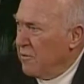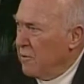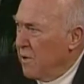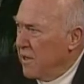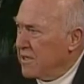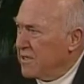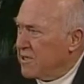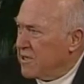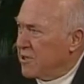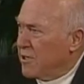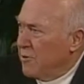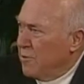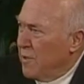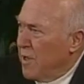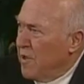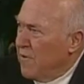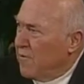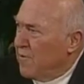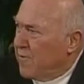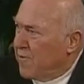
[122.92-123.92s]
was to
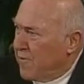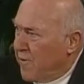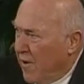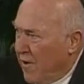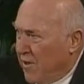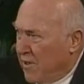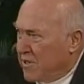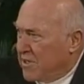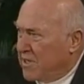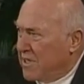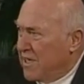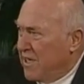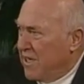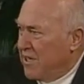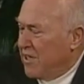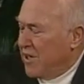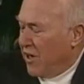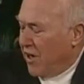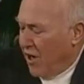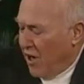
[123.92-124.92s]
be first
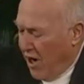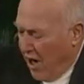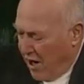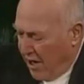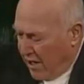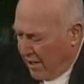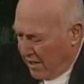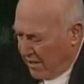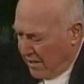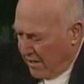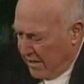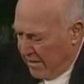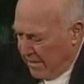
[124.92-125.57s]
in your heart.